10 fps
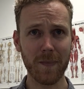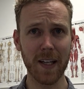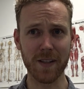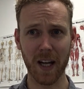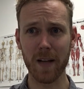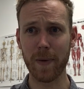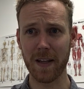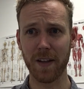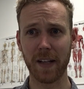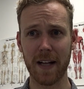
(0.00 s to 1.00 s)
It's going to be
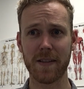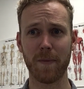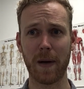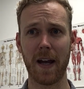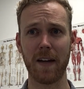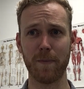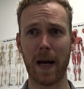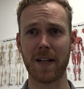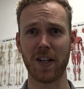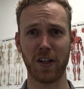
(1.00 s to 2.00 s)
that's
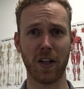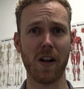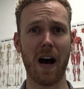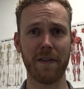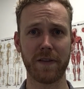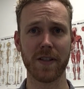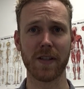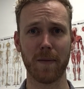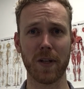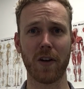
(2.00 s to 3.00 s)
impacting your life to
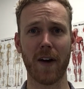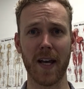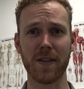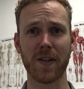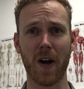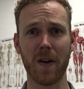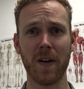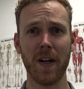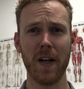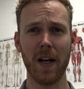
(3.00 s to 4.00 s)
some degree. So
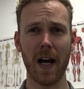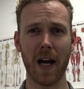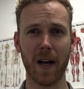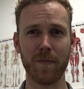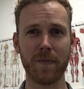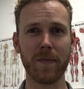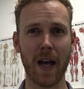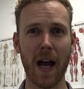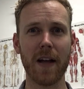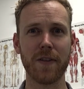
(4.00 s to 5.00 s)

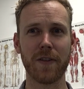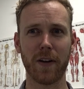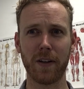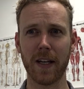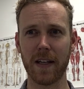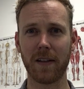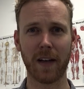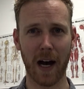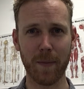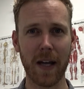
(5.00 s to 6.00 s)
certainly
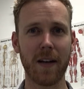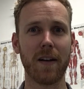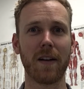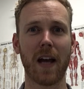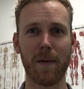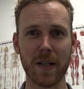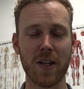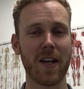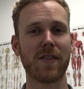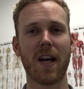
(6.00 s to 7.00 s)
come
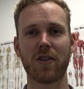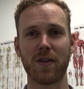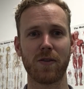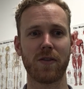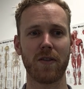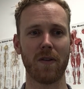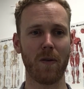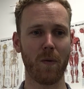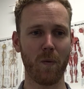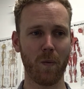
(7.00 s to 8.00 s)
into your sessions
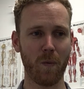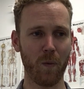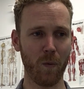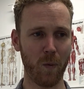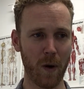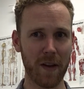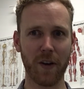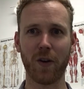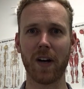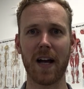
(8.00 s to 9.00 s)
with a
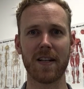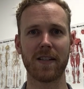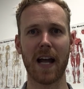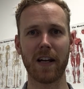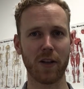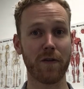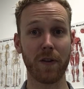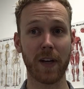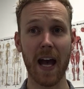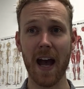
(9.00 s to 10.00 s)
good understanding if you
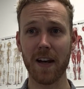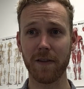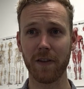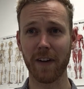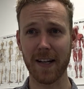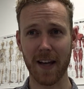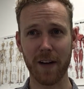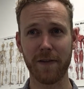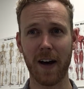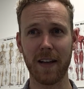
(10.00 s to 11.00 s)
can, if you've
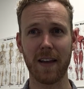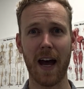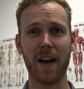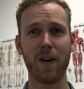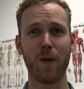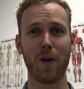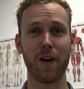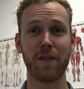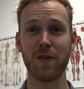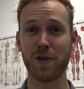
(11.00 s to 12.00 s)
identified that, or
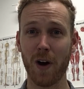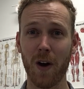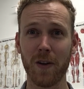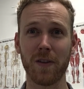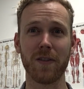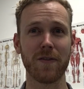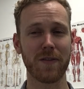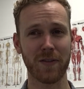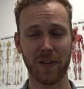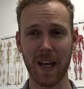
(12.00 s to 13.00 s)
if you don't,
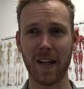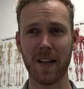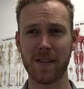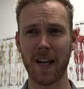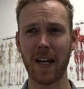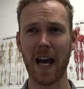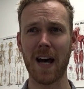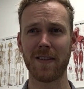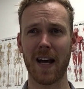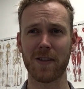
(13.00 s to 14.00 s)
seek
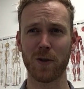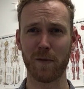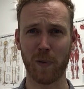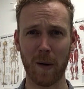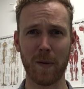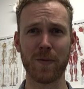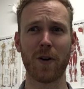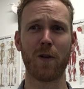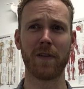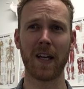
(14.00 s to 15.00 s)
out that sort of problem
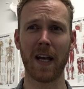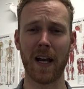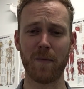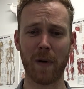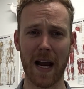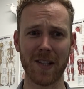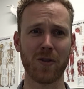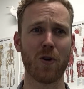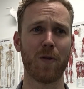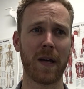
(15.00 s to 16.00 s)
solving and
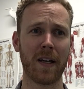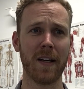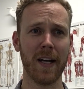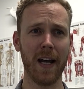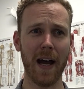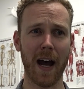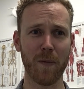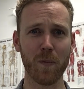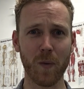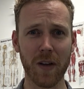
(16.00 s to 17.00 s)
brainstorming
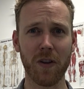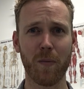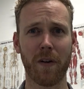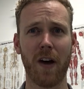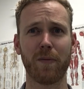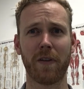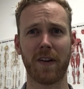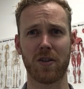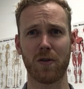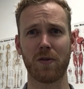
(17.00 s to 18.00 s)
with your health
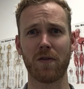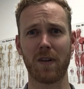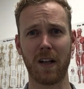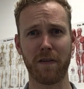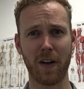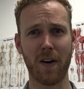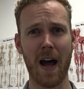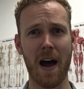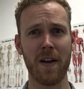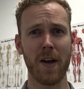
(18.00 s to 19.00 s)
professional to really figure
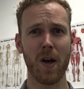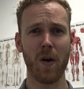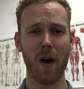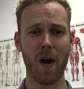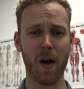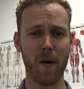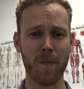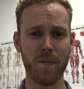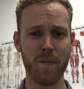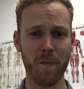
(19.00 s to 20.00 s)
out
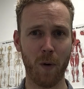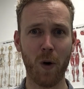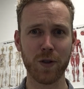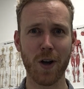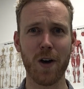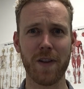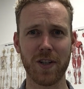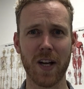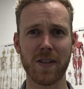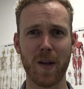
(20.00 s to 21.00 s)
more so than
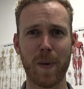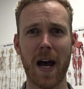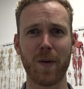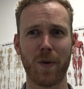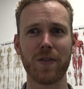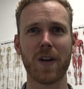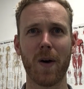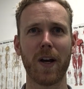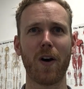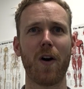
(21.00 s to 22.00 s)
just the pain, what's
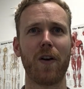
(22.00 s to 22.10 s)
going